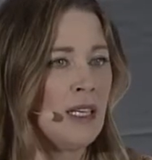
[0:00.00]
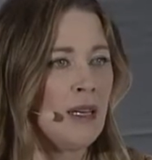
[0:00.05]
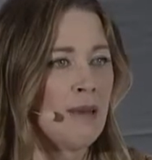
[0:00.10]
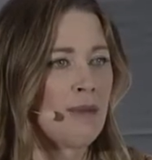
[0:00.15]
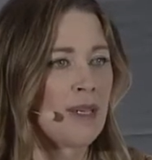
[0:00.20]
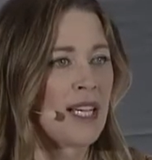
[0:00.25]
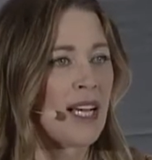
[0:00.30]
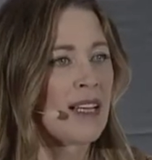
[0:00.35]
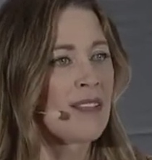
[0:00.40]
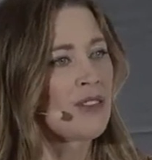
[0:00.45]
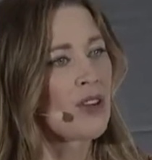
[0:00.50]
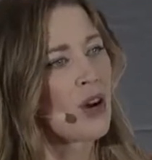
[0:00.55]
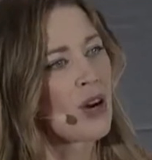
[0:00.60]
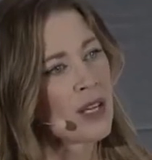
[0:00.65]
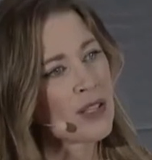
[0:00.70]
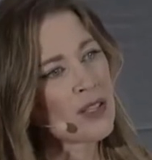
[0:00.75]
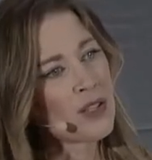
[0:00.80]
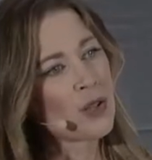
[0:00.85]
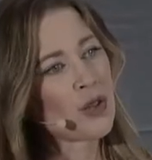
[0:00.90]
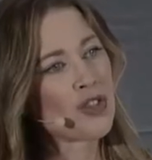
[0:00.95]
Because
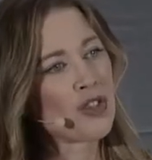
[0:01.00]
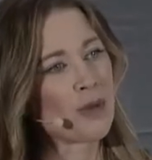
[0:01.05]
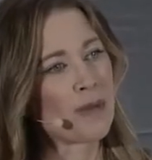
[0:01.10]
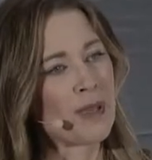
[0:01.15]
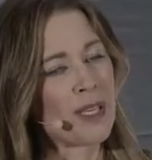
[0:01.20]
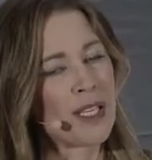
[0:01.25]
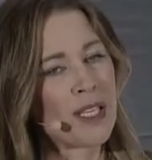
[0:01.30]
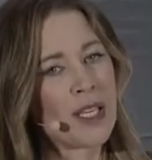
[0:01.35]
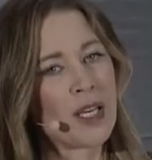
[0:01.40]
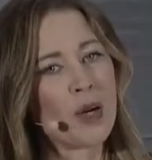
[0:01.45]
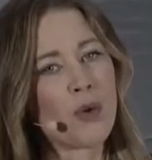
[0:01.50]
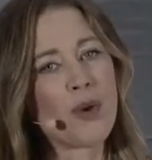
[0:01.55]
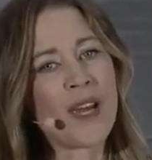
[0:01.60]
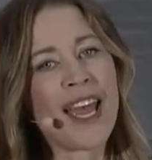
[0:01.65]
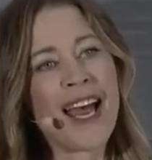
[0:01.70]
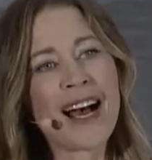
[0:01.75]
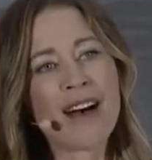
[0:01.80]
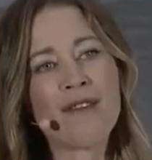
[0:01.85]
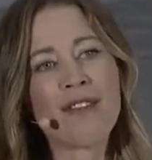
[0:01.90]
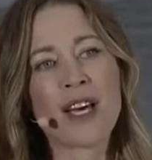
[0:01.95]
on social media, we
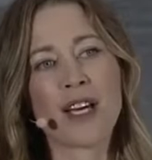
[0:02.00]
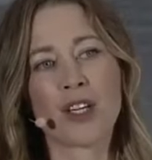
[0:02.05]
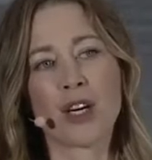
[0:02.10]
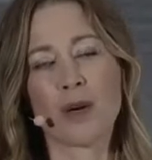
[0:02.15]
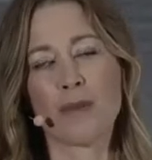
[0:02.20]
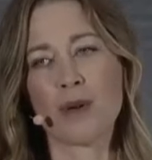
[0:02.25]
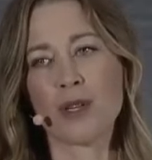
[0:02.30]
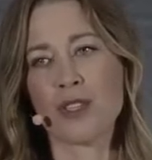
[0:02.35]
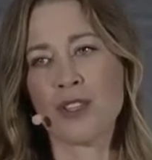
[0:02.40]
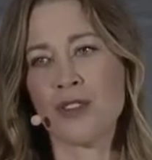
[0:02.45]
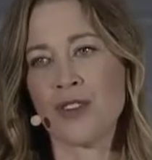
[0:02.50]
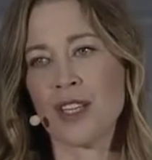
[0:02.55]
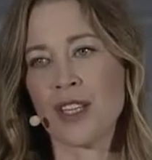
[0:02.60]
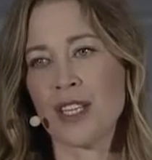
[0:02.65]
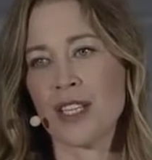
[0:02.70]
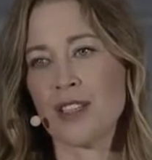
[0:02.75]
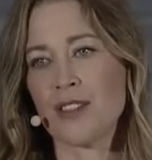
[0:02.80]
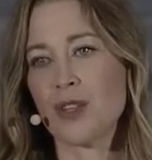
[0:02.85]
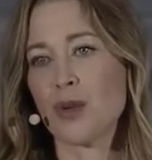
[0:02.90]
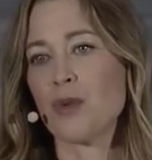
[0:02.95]
have that
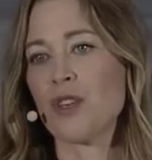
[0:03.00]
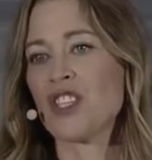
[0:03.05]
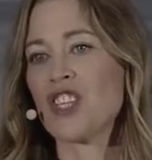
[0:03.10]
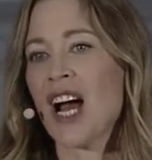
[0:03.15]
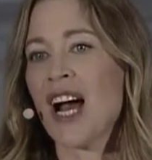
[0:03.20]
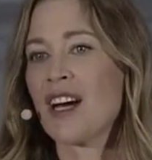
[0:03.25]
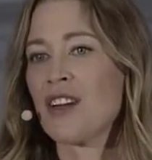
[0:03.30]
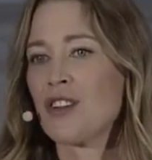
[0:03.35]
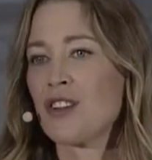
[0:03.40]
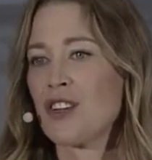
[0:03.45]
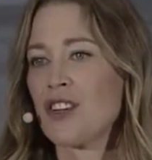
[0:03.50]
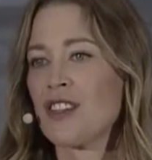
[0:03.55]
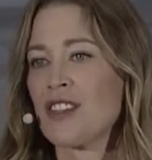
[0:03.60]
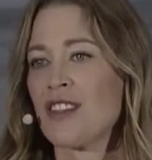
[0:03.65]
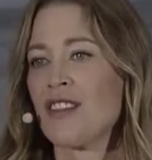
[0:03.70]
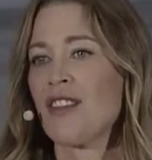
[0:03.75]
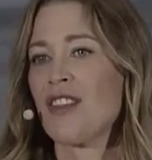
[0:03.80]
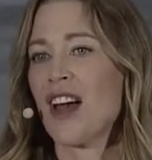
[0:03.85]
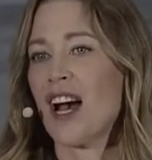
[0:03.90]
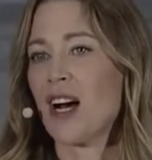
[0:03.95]
opportunity to reach hundreds
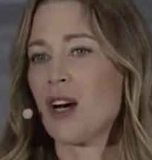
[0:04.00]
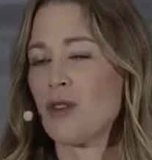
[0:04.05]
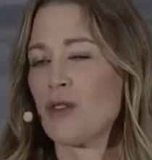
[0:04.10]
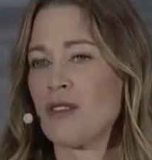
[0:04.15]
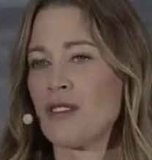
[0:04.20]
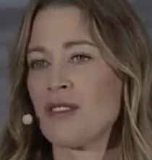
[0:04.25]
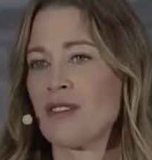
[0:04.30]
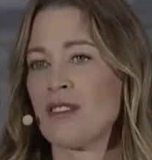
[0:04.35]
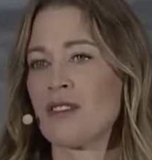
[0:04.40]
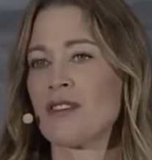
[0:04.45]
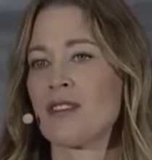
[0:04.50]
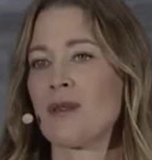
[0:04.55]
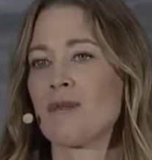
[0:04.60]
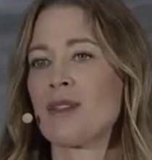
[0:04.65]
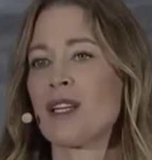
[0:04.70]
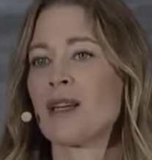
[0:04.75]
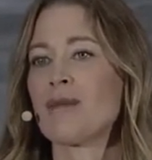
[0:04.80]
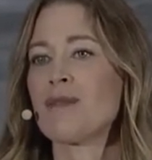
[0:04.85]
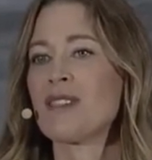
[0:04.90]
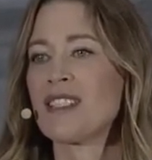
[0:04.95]
and thousands and
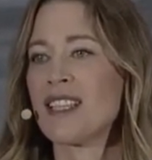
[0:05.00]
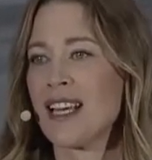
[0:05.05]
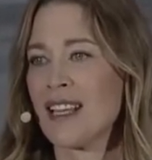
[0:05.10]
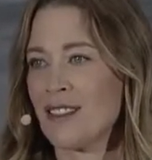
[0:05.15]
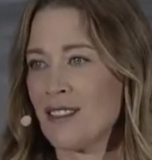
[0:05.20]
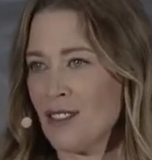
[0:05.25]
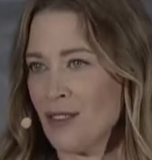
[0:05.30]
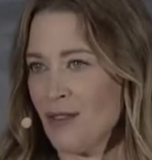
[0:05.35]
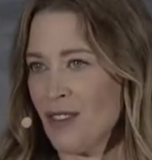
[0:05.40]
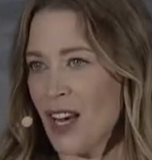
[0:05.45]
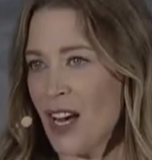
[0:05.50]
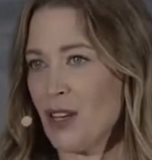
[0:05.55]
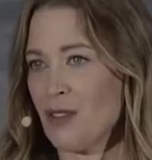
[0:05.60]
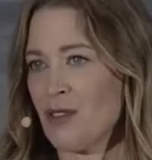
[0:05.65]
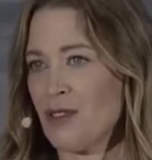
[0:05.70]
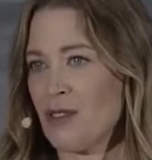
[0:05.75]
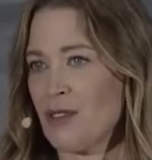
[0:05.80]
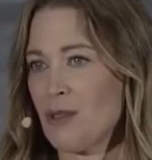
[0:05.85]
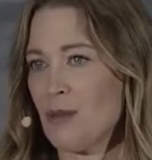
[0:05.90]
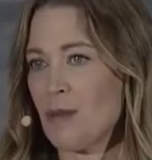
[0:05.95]
sometimes tens of
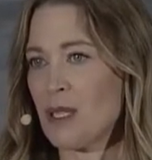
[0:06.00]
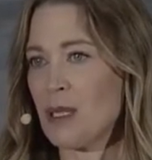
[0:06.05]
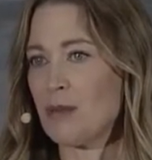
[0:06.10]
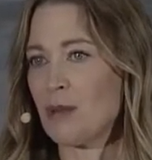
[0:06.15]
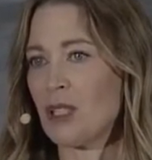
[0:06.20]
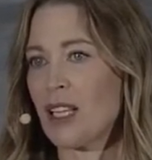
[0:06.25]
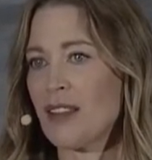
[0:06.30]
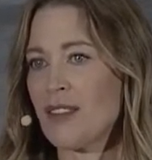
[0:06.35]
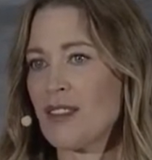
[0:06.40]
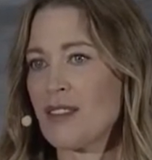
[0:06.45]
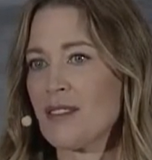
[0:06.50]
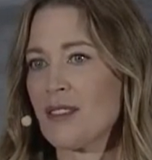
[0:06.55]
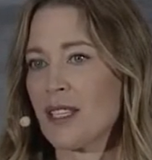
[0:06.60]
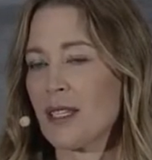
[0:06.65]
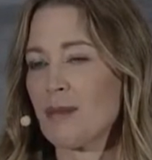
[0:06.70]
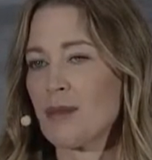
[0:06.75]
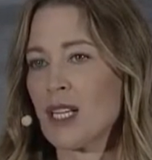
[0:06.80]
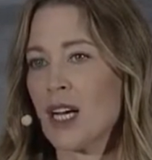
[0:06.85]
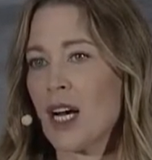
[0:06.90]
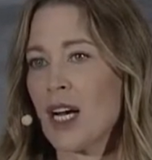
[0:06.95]
thousands of people at the
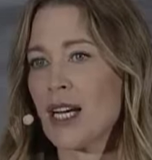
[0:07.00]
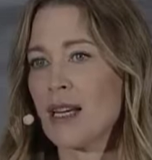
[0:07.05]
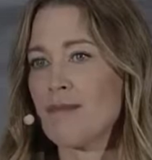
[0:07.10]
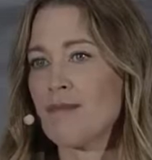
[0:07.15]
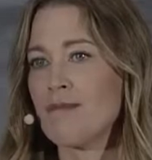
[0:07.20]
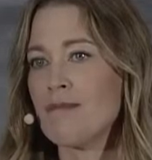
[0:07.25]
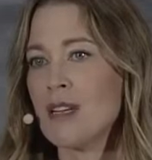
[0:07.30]
same time.